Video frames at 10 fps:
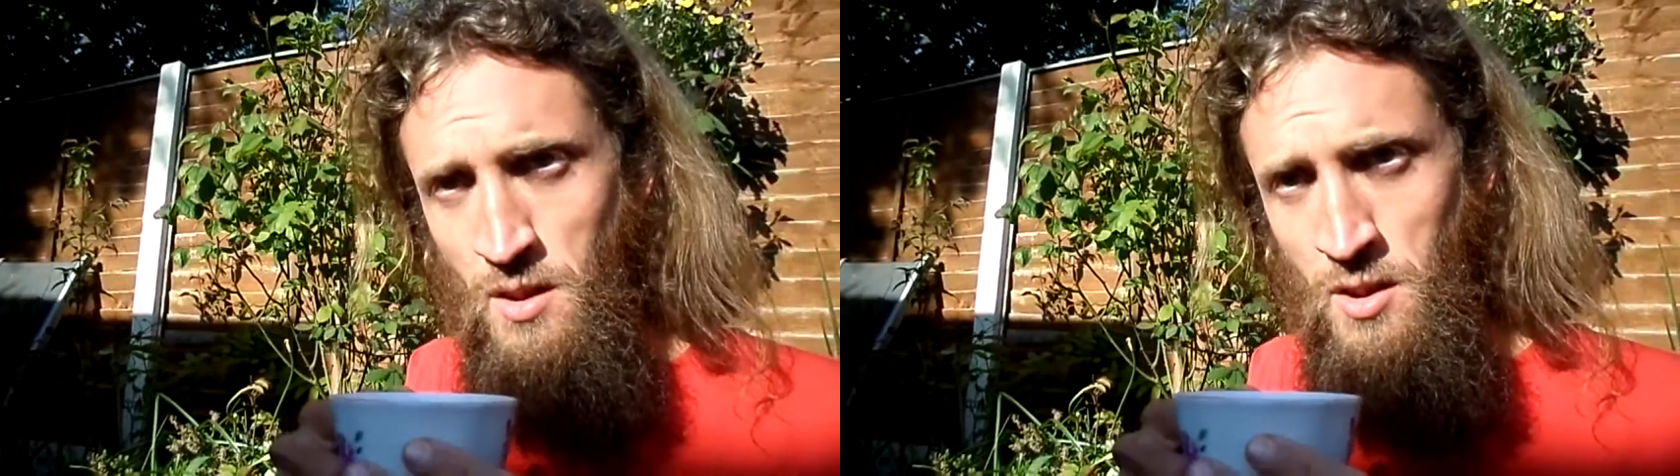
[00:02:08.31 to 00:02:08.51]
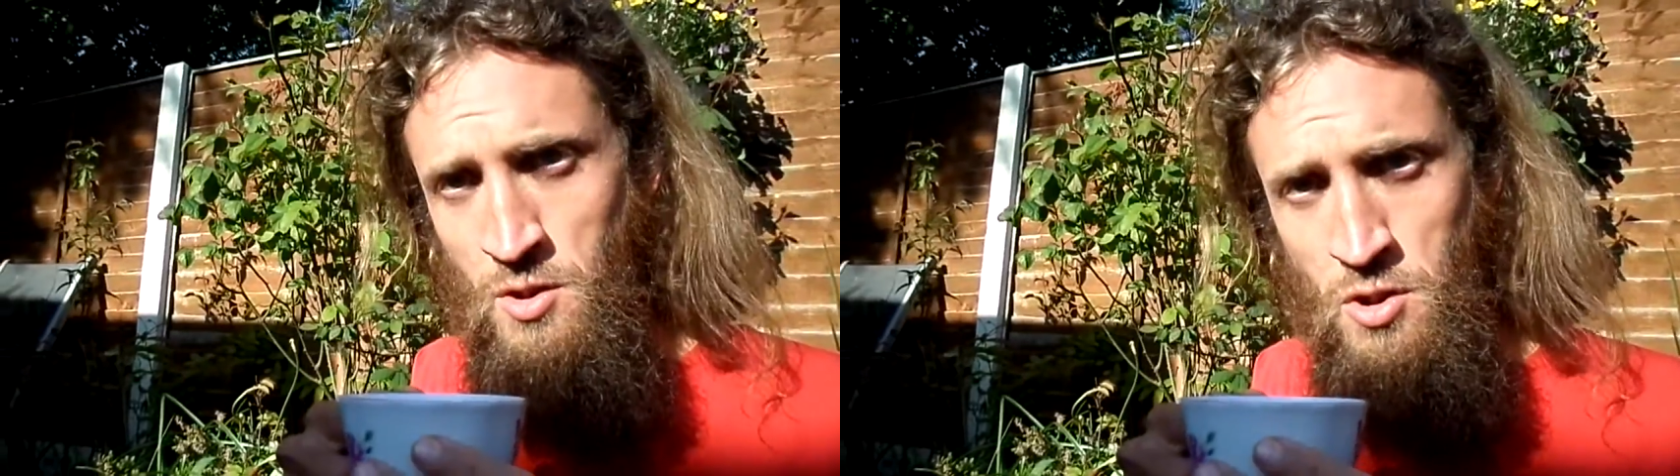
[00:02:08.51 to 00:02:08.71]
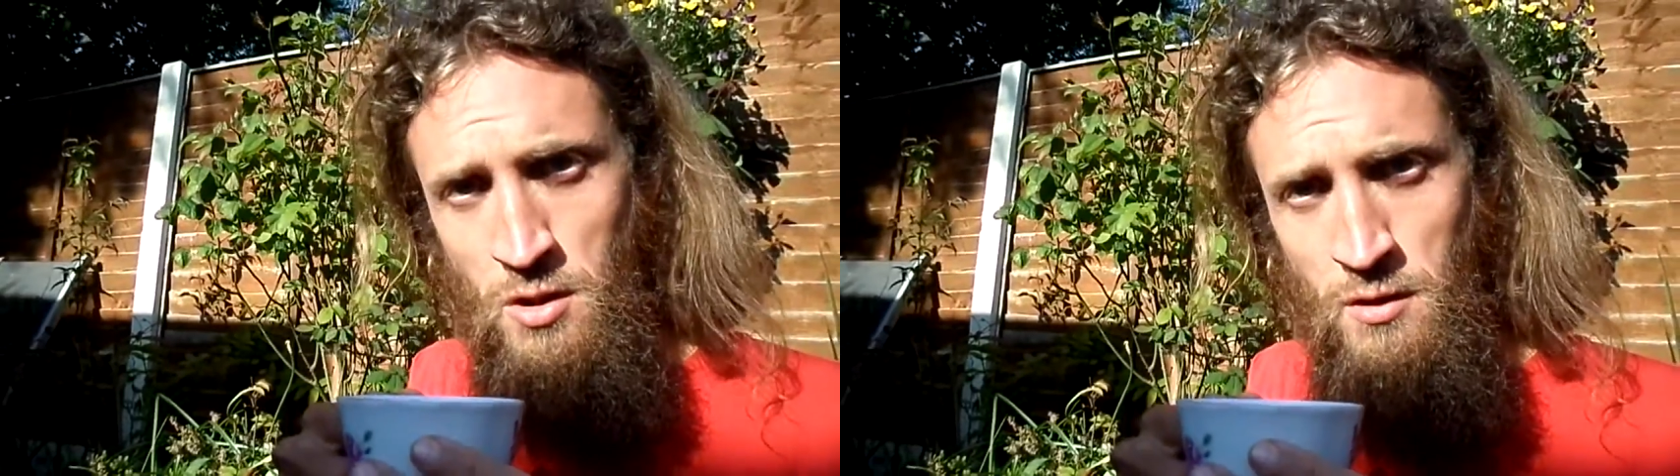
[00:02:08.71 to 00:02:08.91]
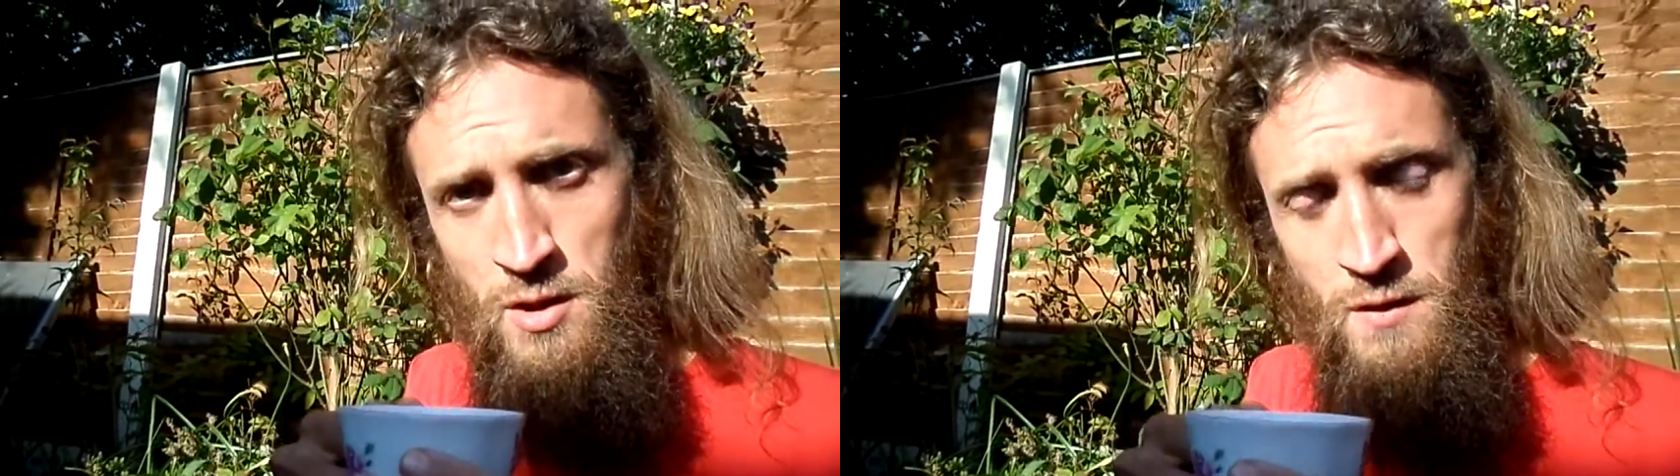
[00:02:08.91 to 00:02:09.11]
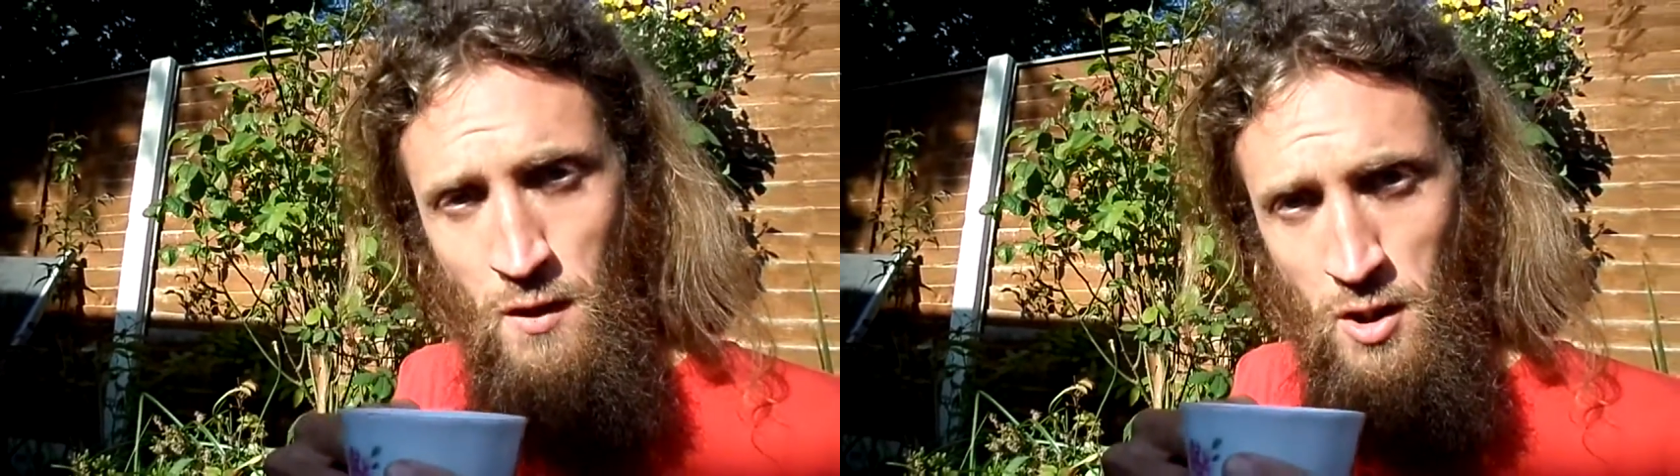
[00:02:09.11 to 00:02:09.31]

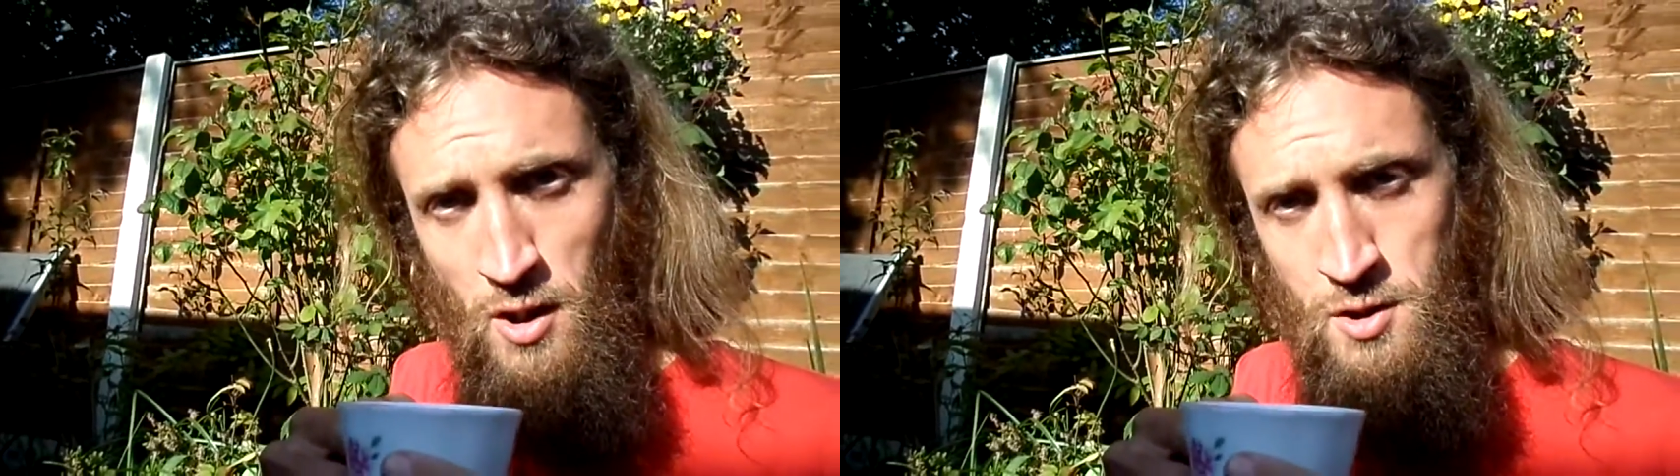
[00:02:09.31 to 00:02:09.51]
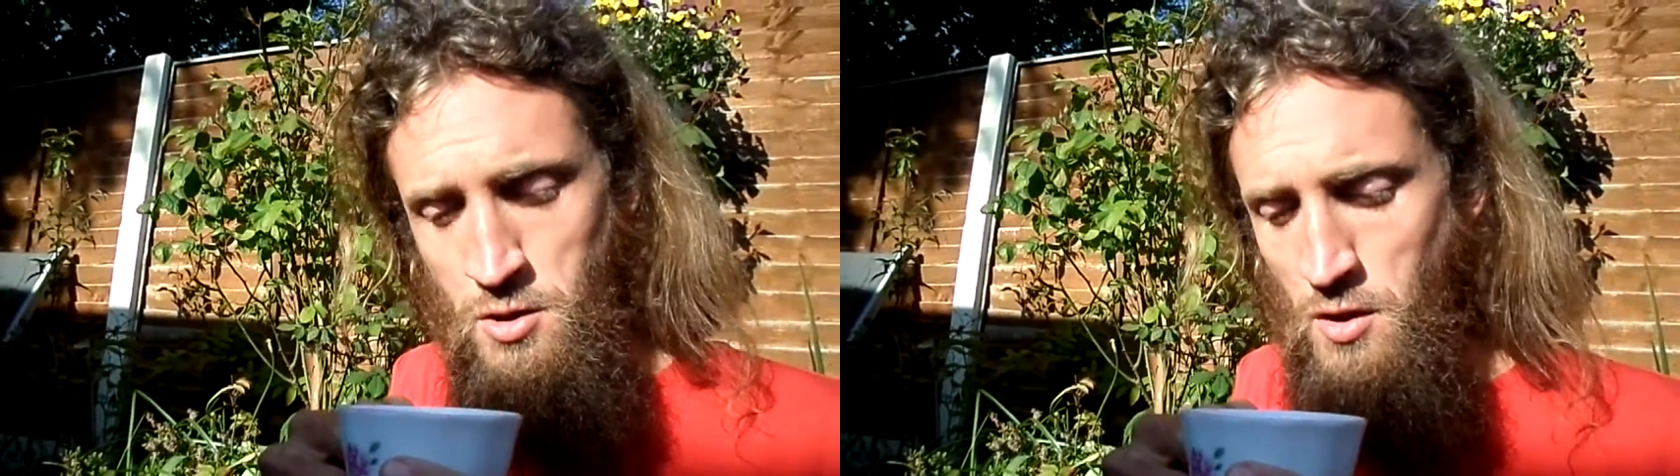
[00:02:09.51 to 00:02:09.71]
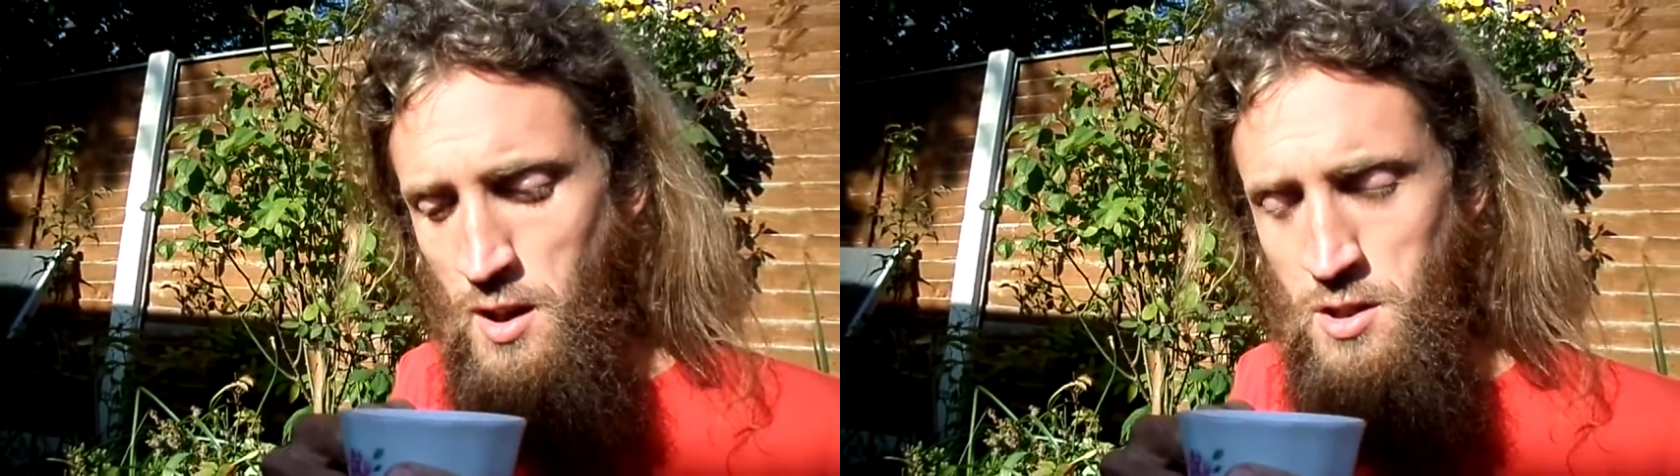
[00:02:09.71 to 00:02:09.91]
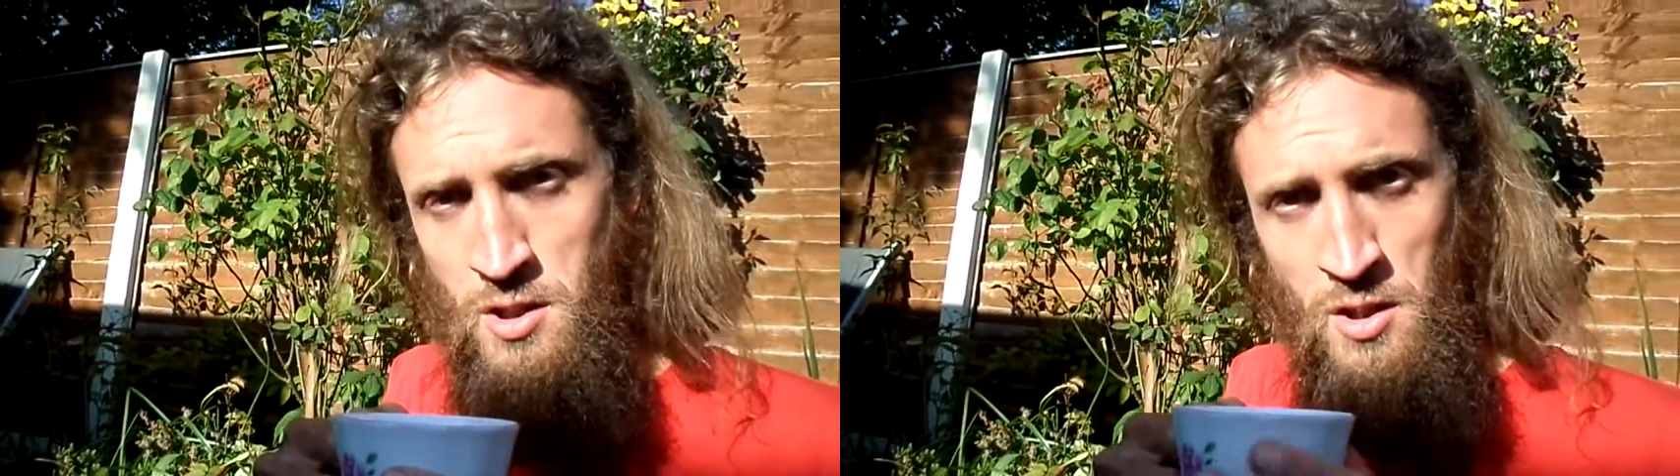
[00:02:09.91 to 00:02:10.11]
endurance, for concentration,